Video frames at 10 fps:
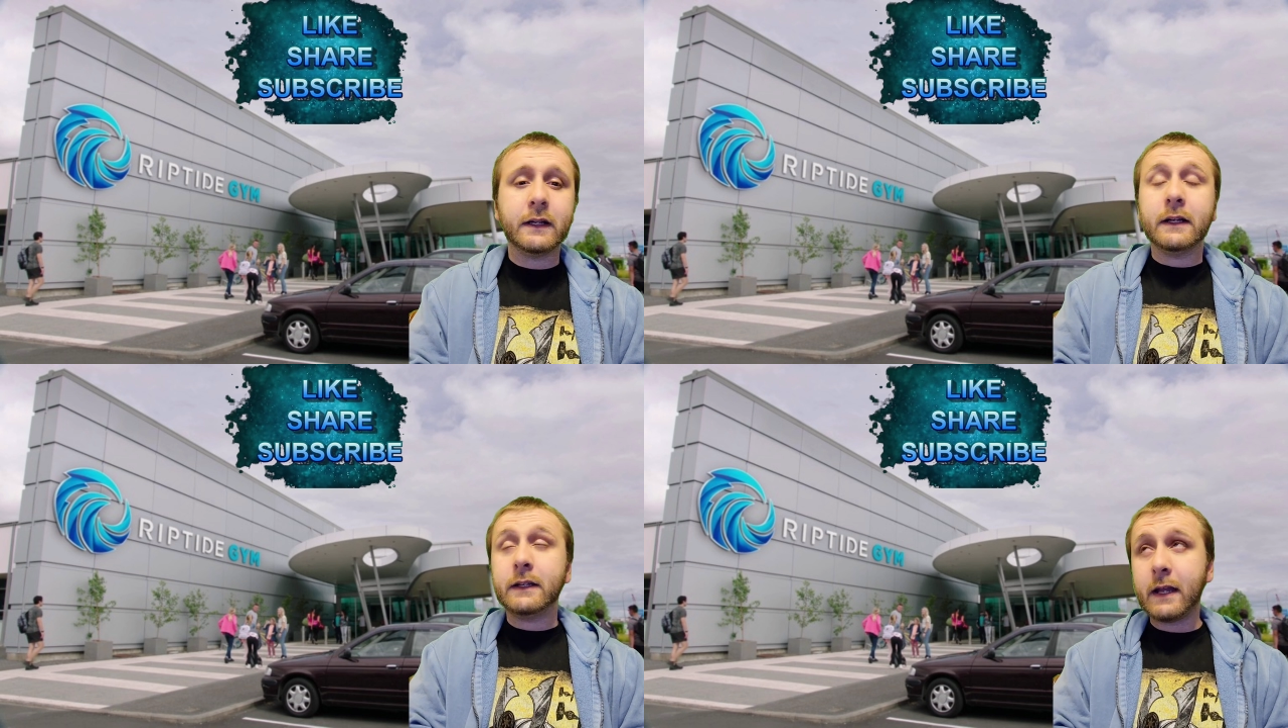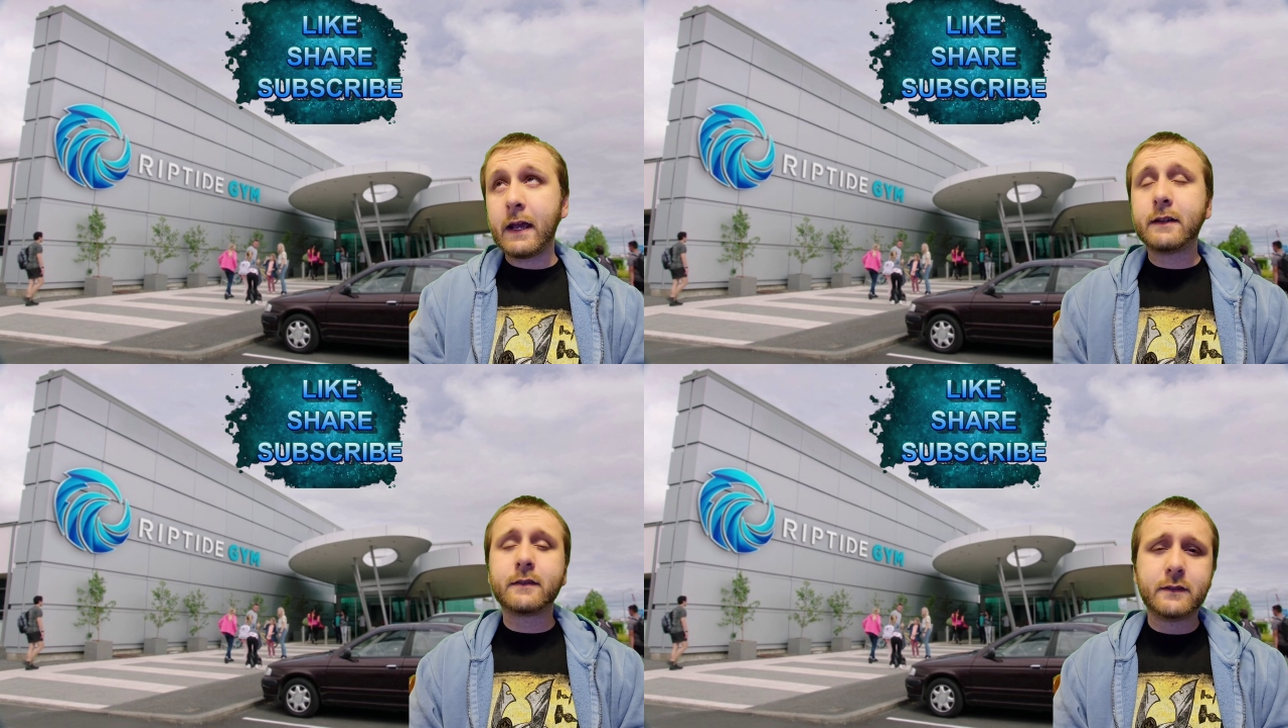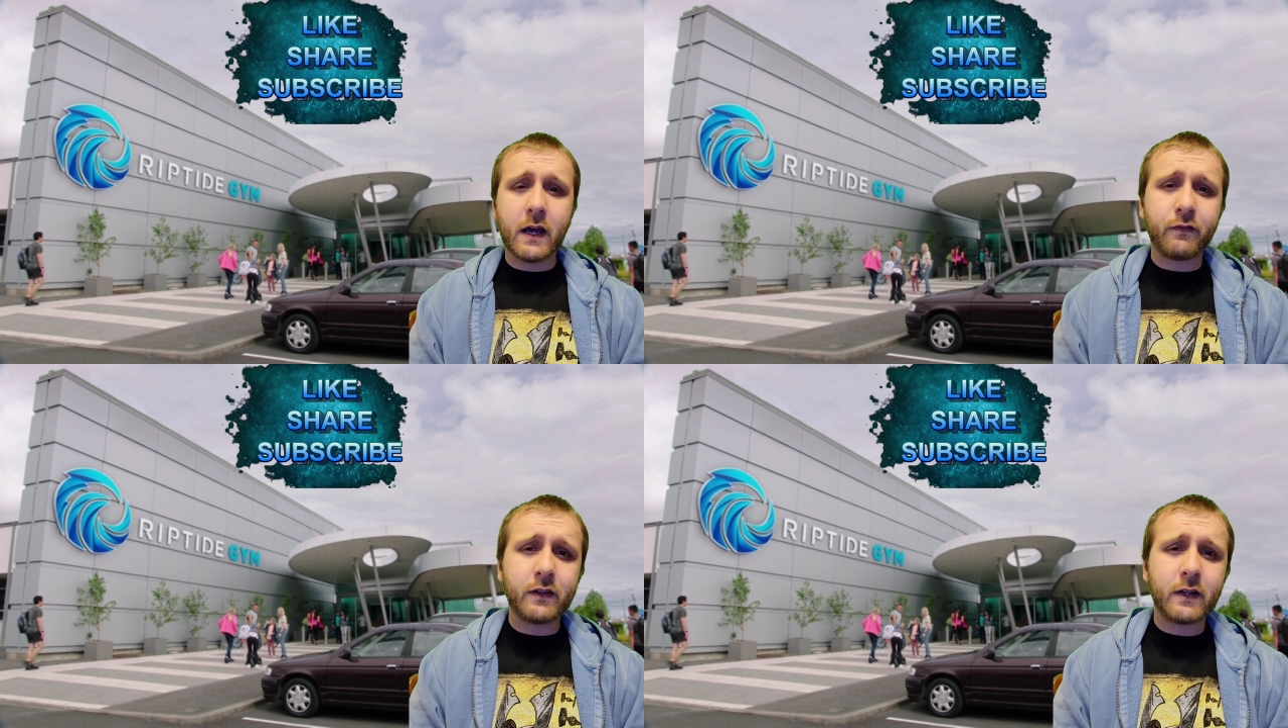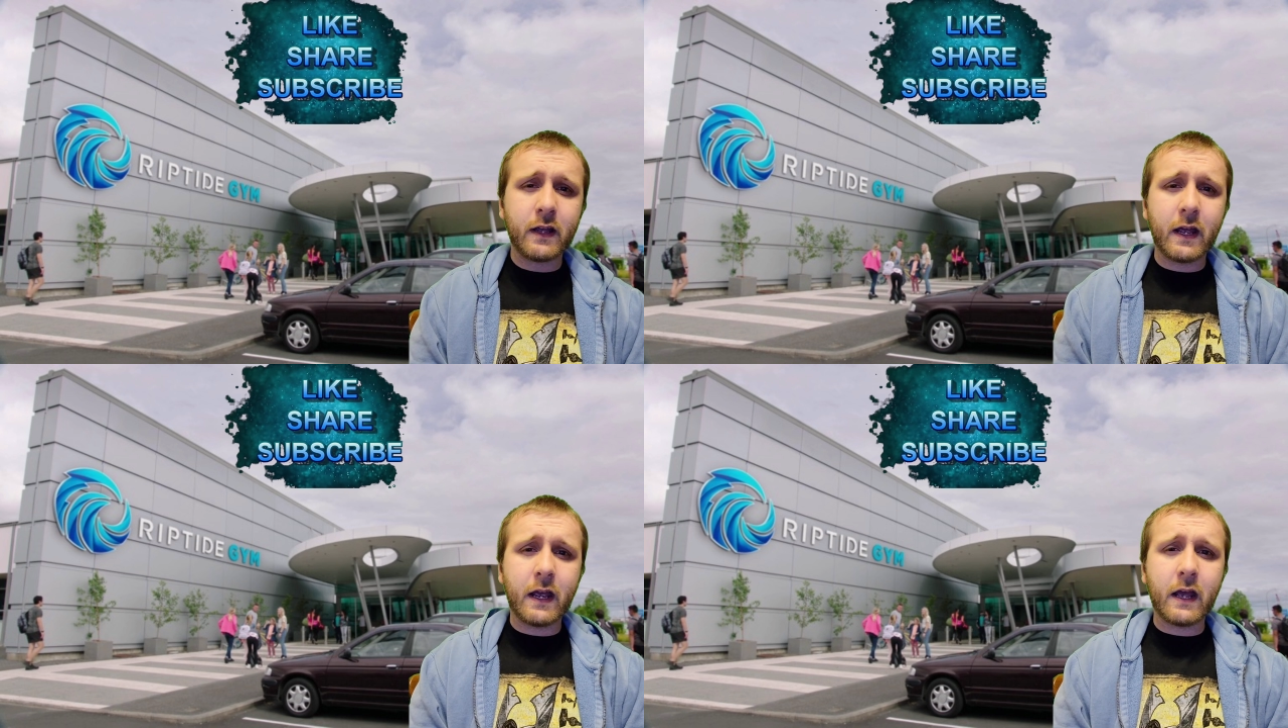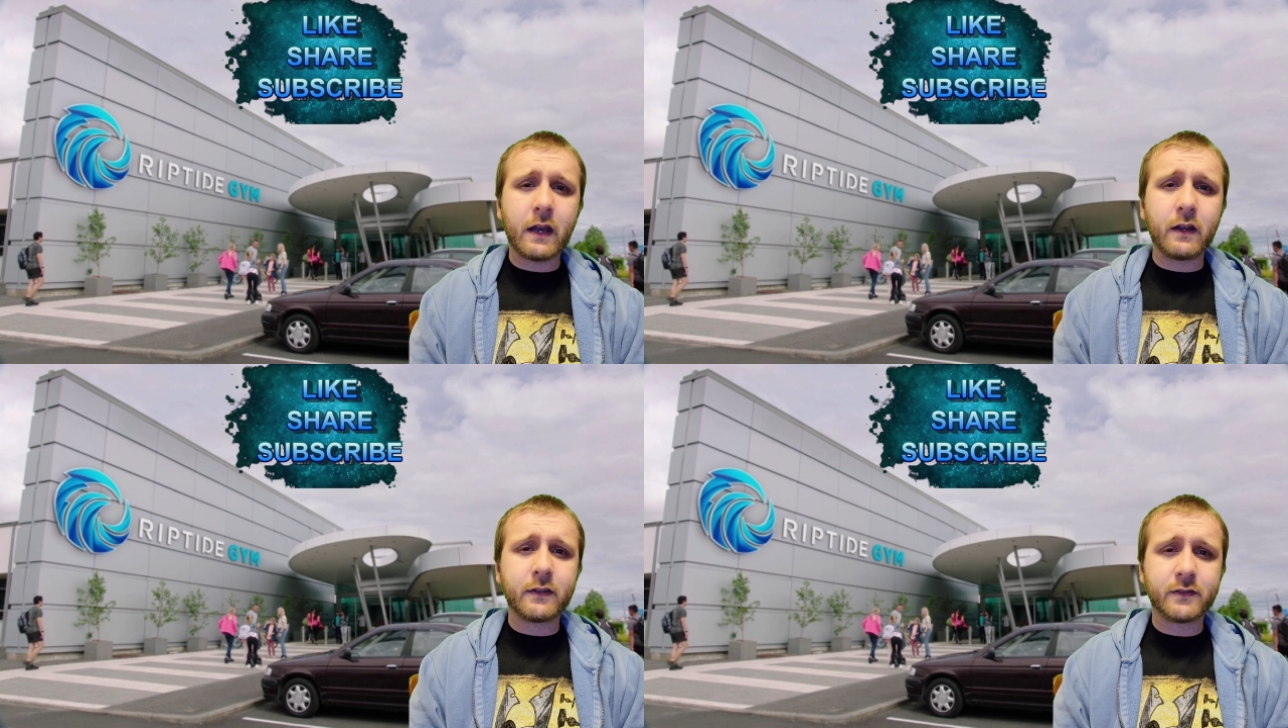Nate, Devon,
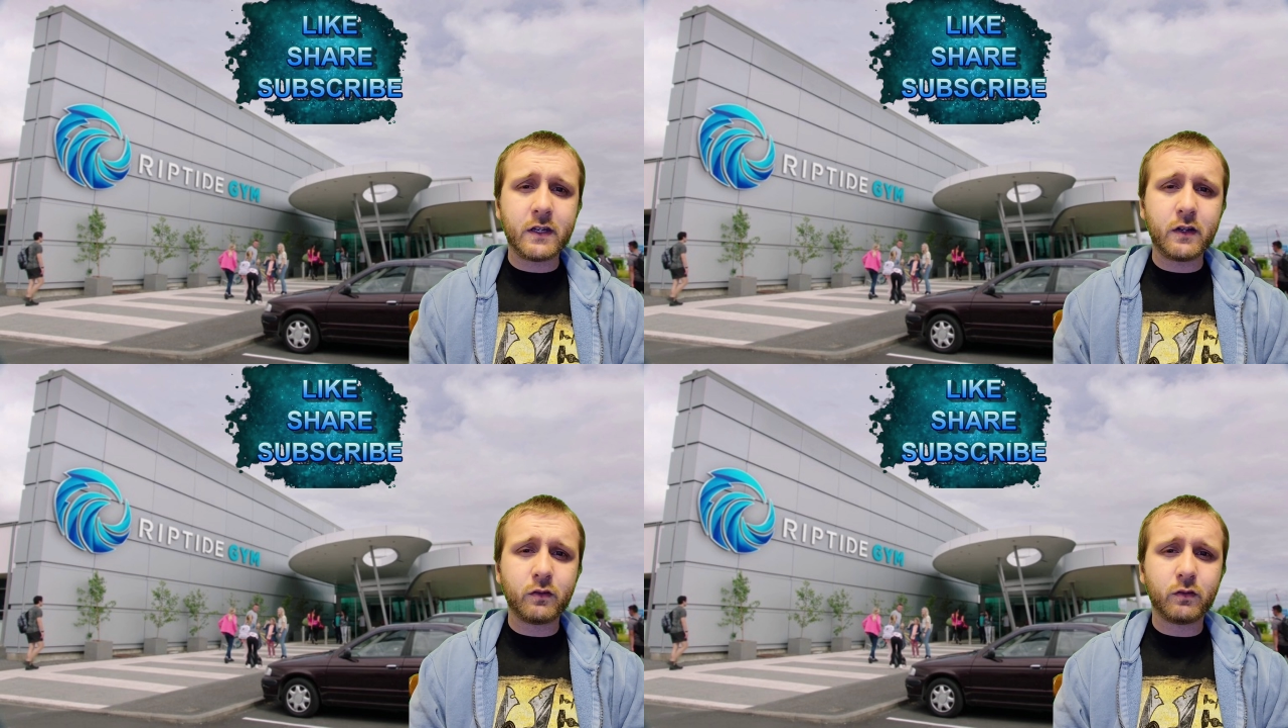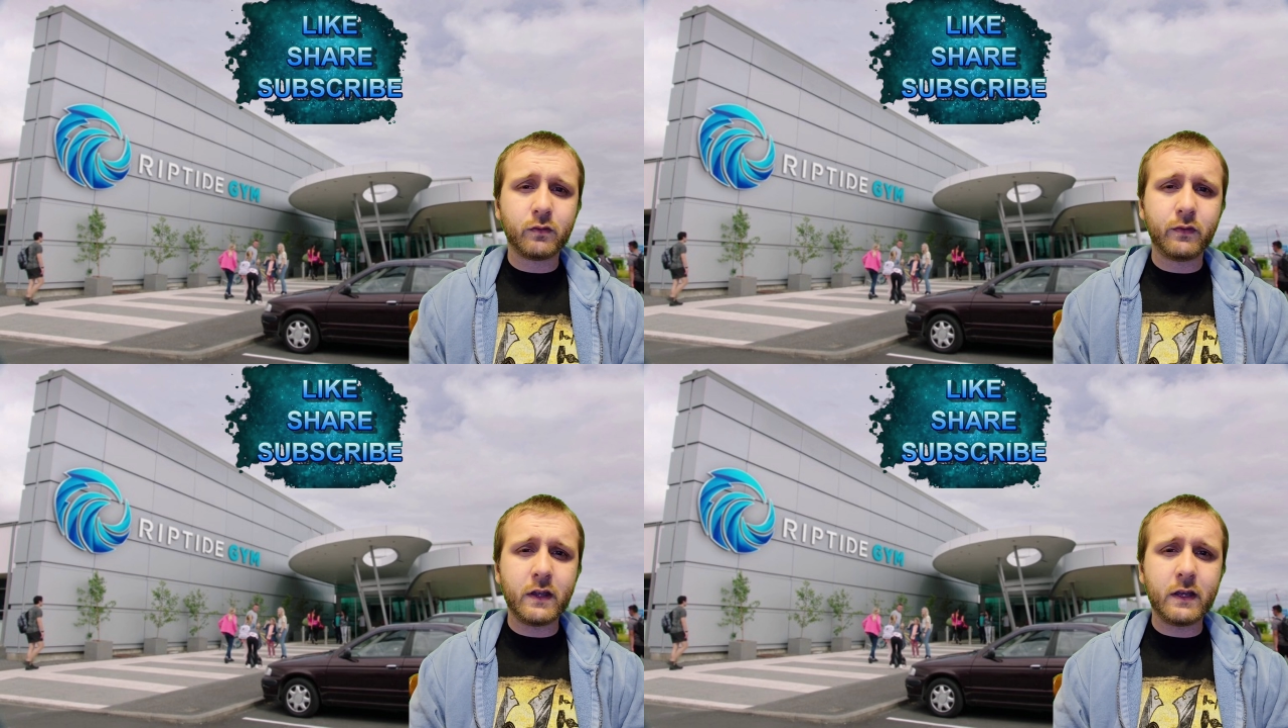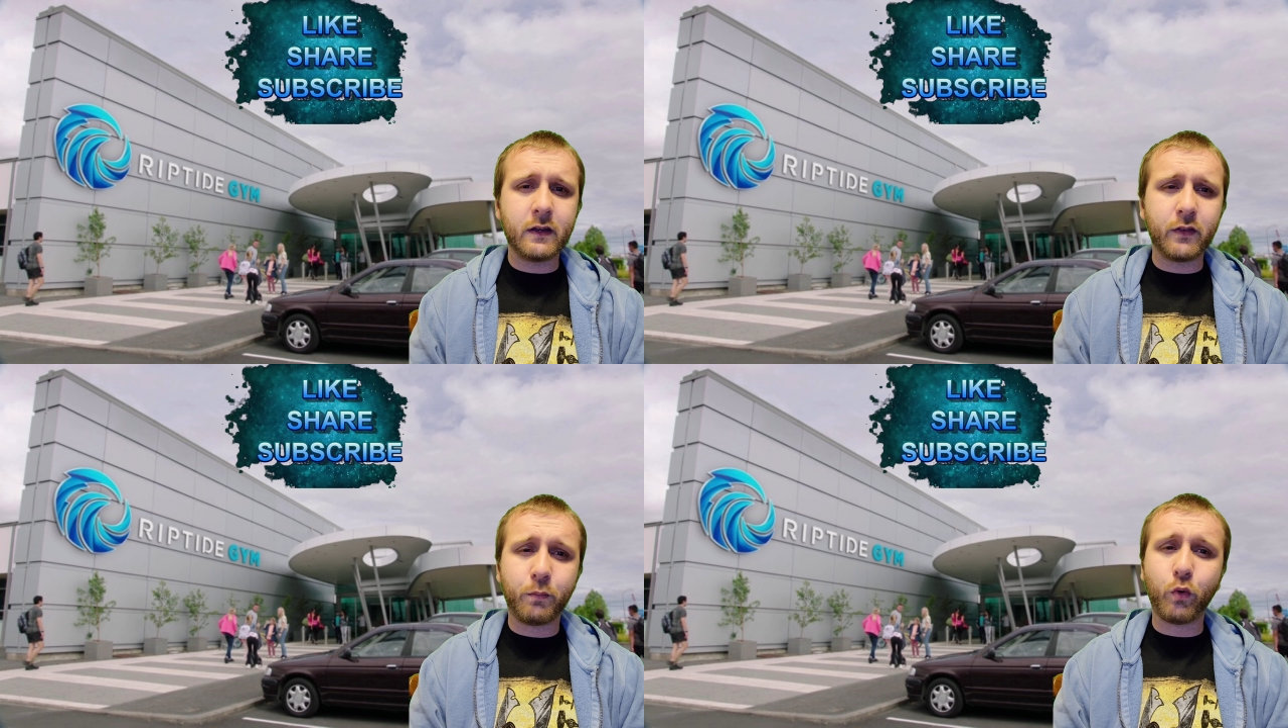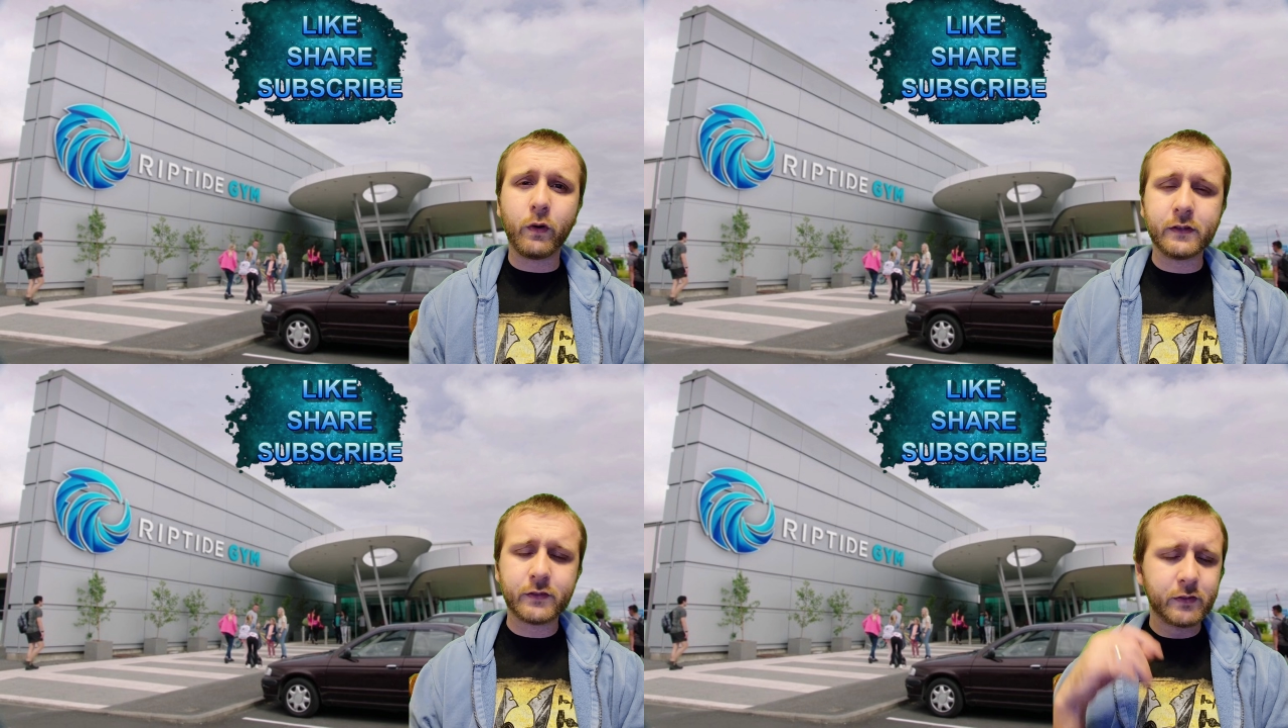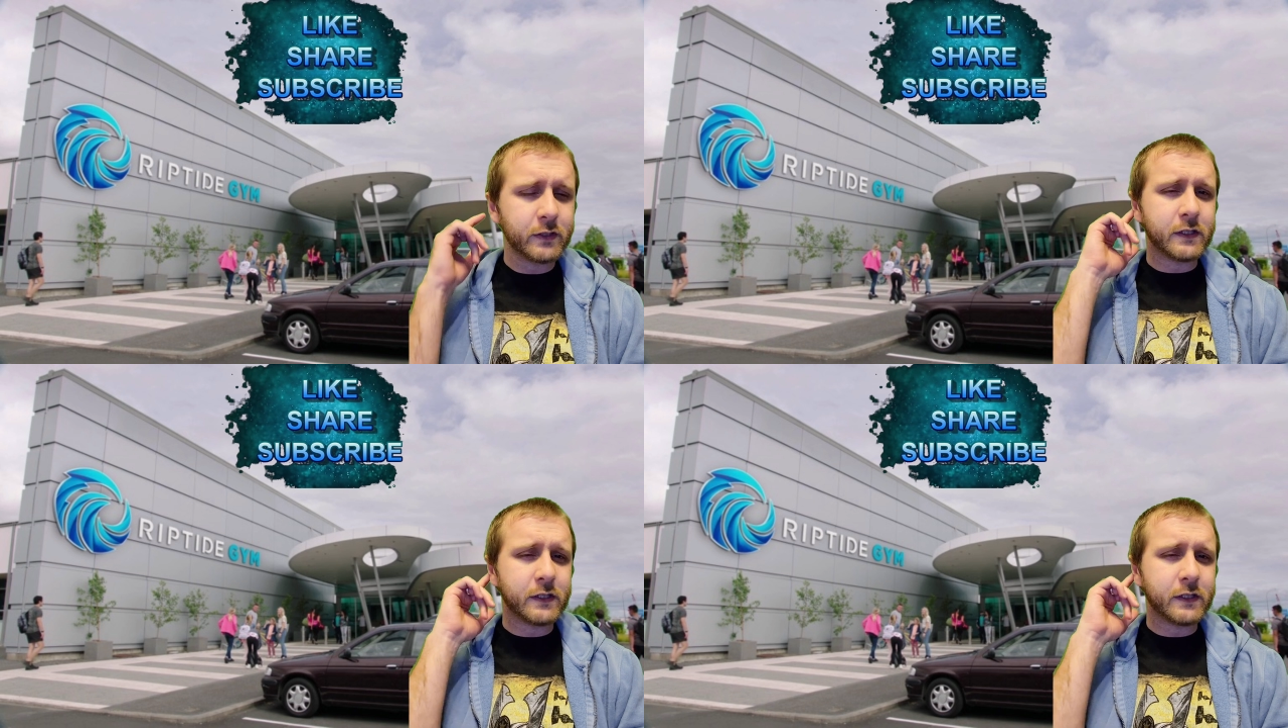and Steele, the boys,